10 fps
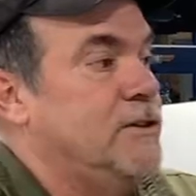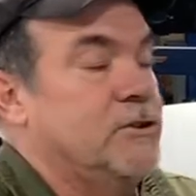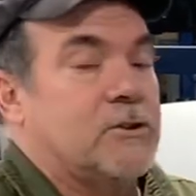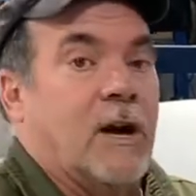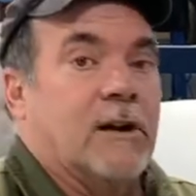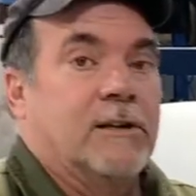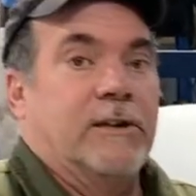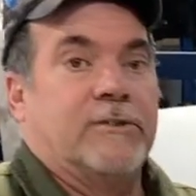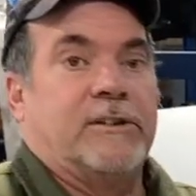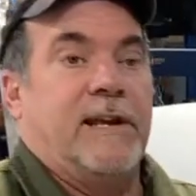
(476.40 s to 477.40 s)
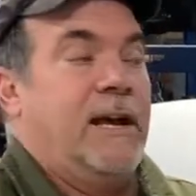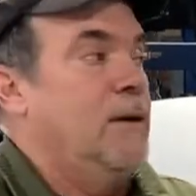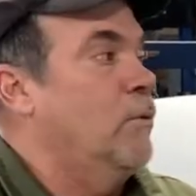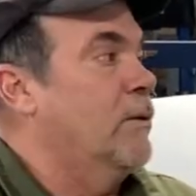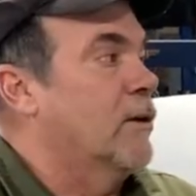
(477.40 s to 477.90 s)
you saw earlier
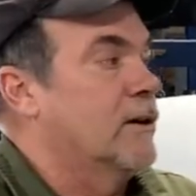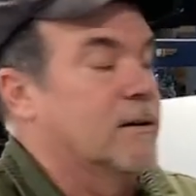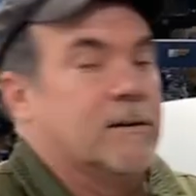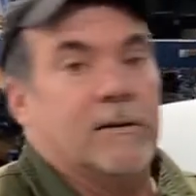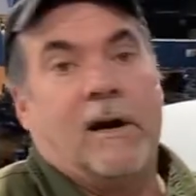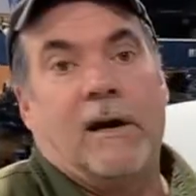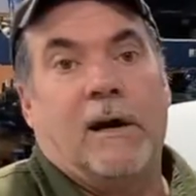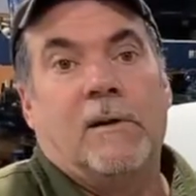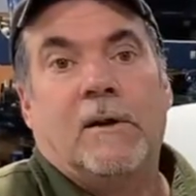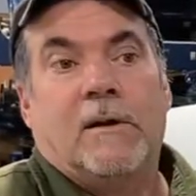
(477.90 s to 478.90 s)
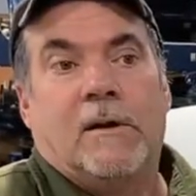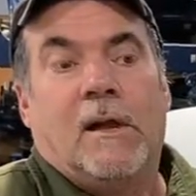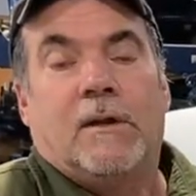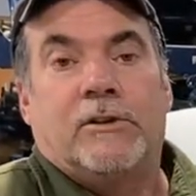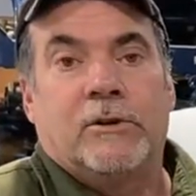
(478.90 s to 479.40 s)
today, we were
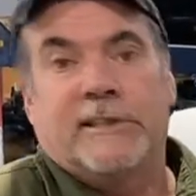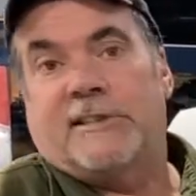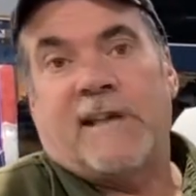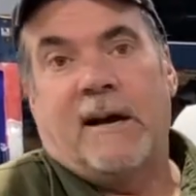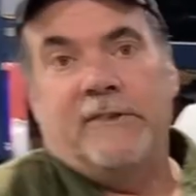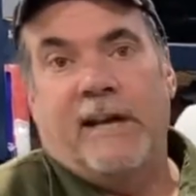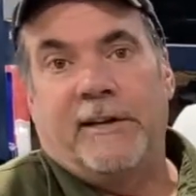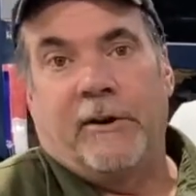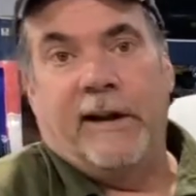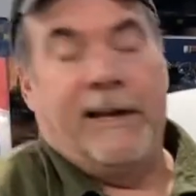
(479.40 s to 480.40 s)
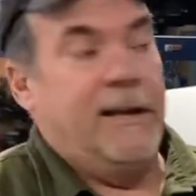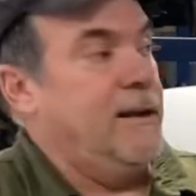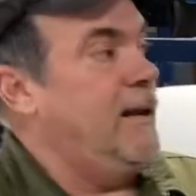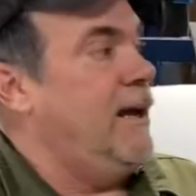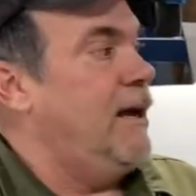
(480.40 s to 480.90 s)
doing the sound deadener in it,
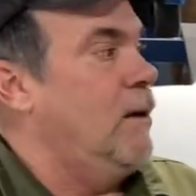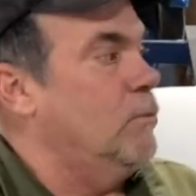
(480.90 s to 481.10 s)
and we